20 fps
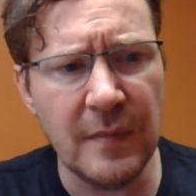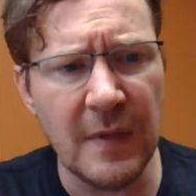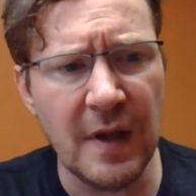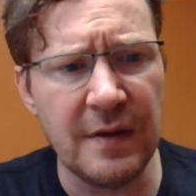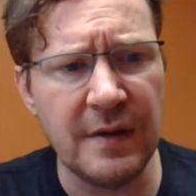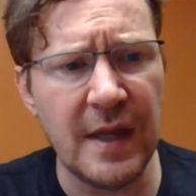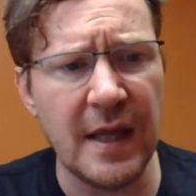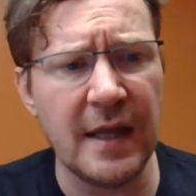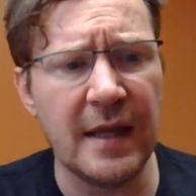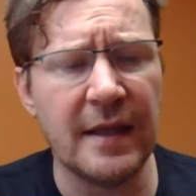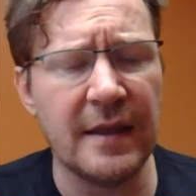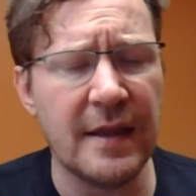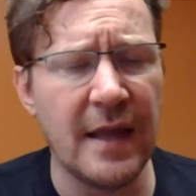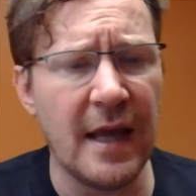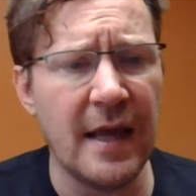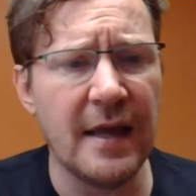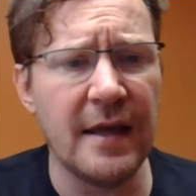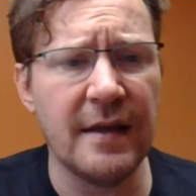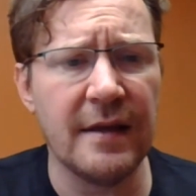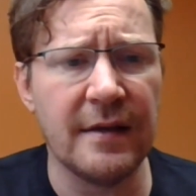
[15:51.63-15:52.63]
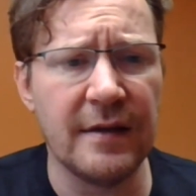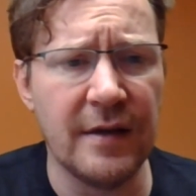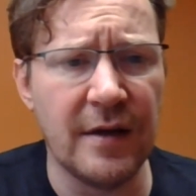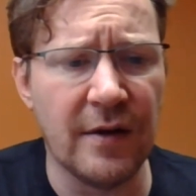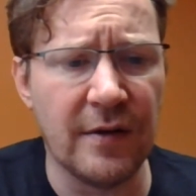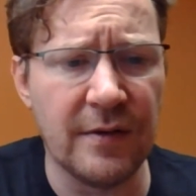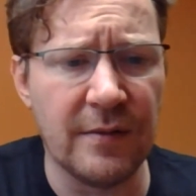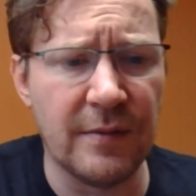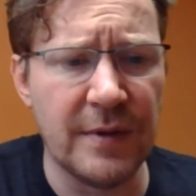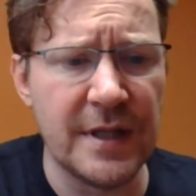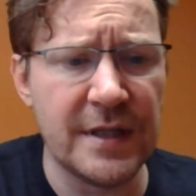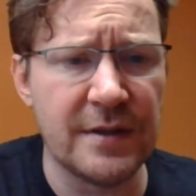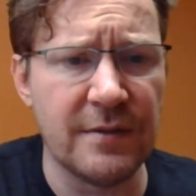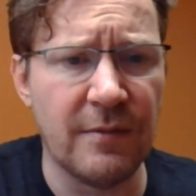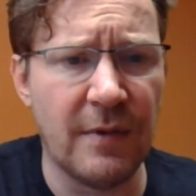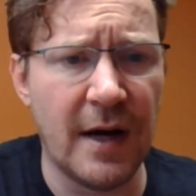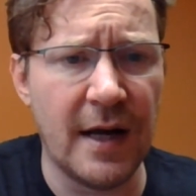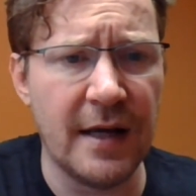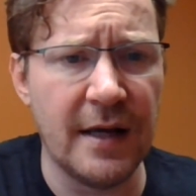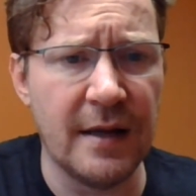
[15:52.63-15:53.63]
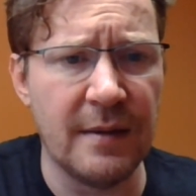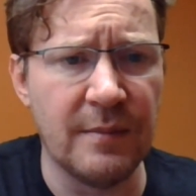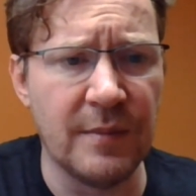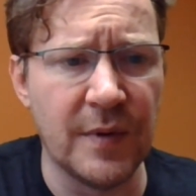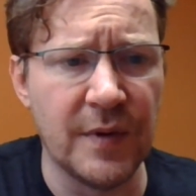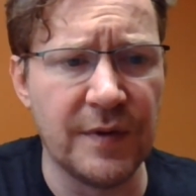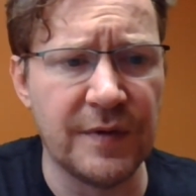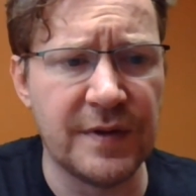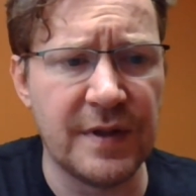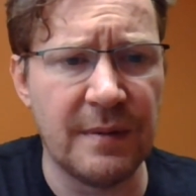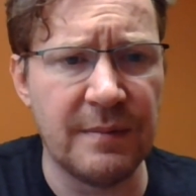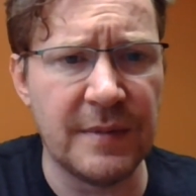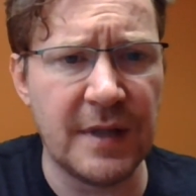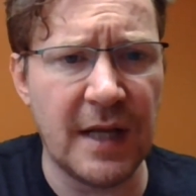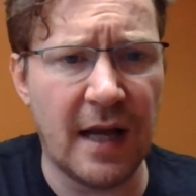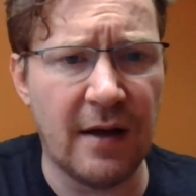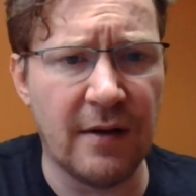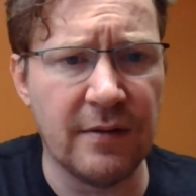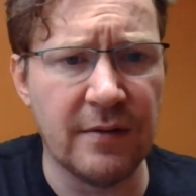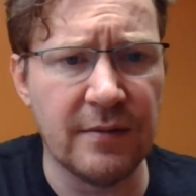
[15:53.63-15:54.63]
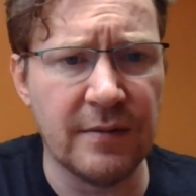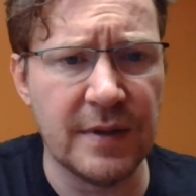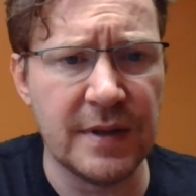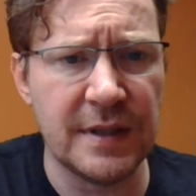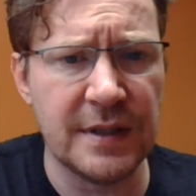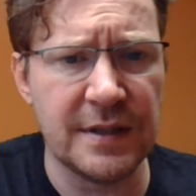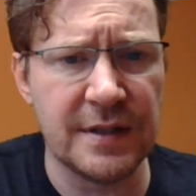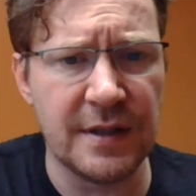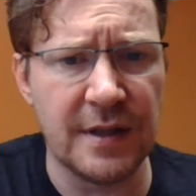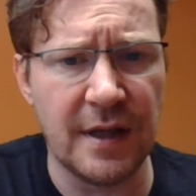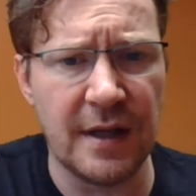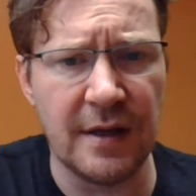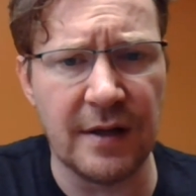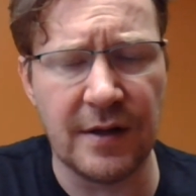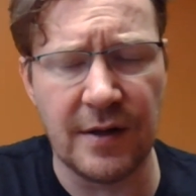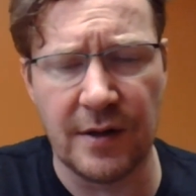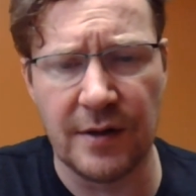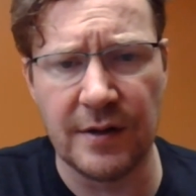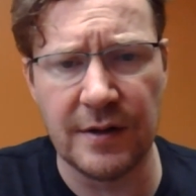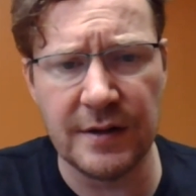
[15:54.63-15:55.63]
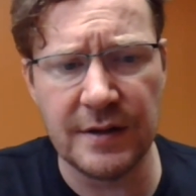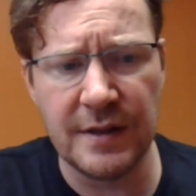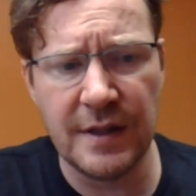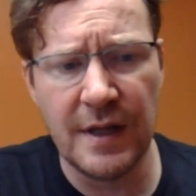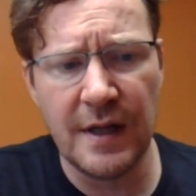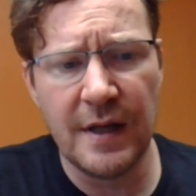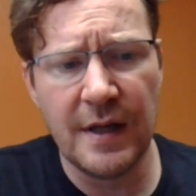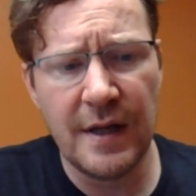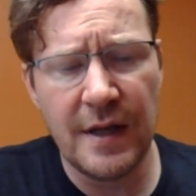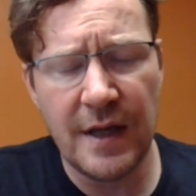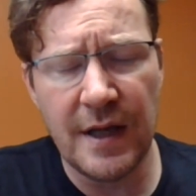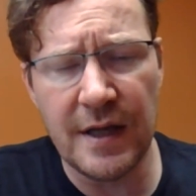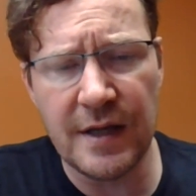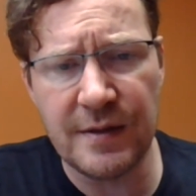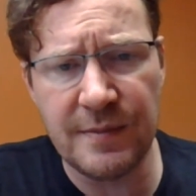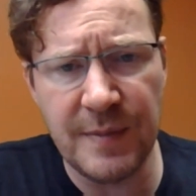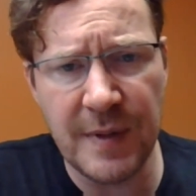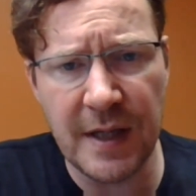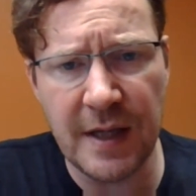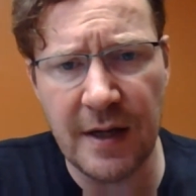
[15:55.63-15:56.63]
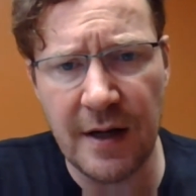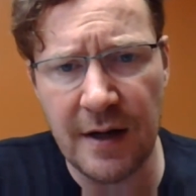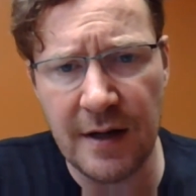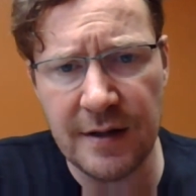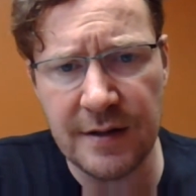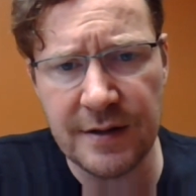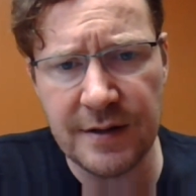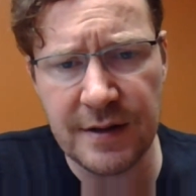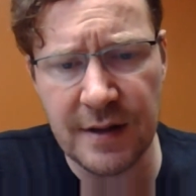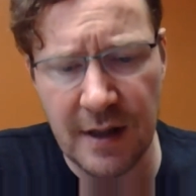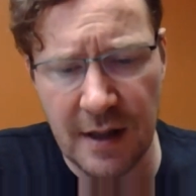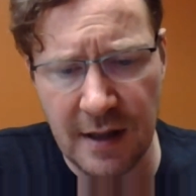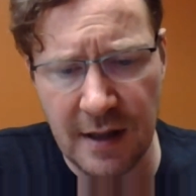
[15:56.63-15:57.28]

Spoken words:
they you know, the reason why it moves them down when this occurs is because